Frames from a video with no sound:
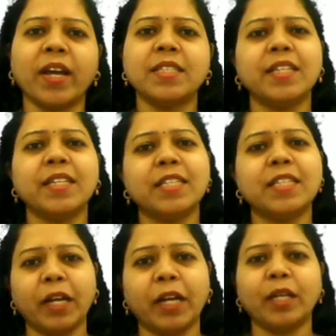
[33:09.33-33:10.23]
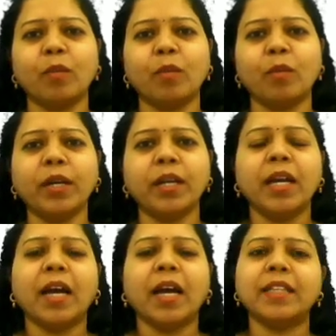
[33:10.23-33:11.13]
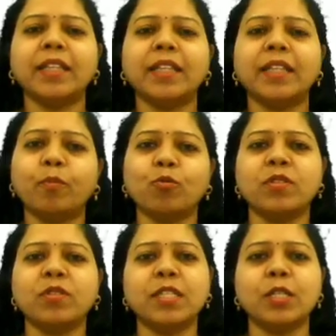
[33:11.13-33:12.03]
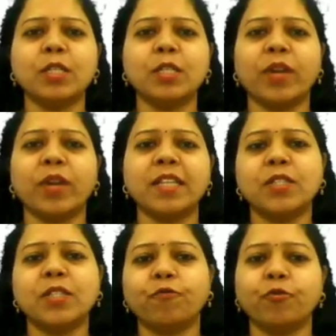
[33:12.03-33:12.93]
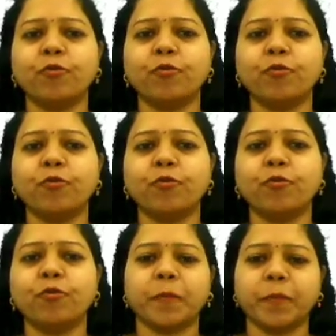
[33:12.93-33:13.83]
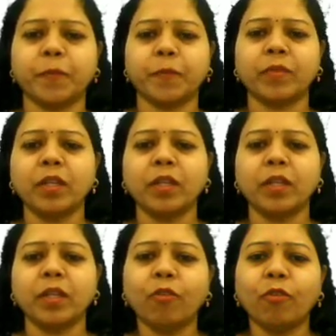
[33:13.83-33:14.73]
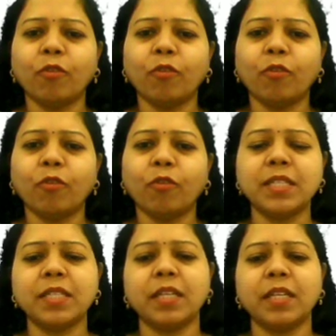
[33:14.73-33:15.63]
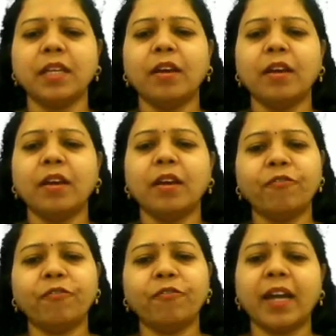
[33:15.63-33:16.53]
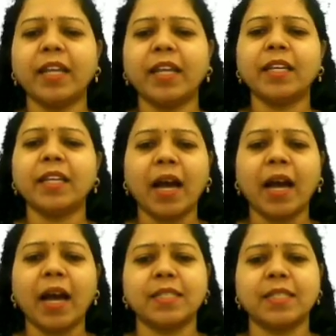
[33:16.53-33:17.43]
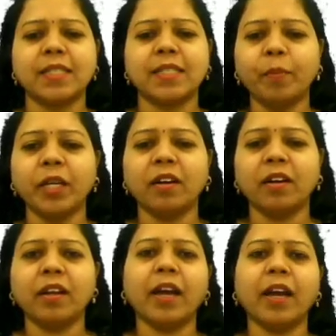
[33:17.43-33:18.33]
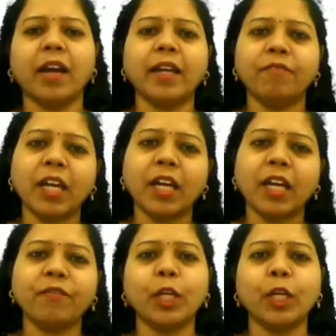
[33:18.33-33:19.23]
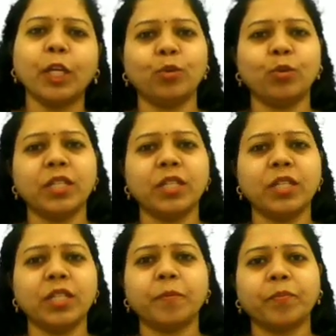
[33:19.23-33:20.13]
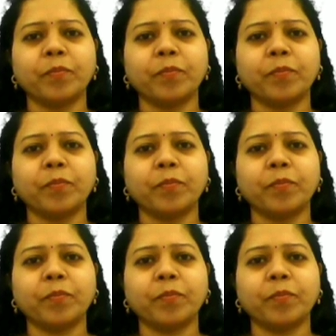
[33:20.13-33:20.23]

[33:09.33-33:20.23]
as its melting point, and that process is known as fusion. For example, see, if we are taking ice in a beaker and we are giving heat to this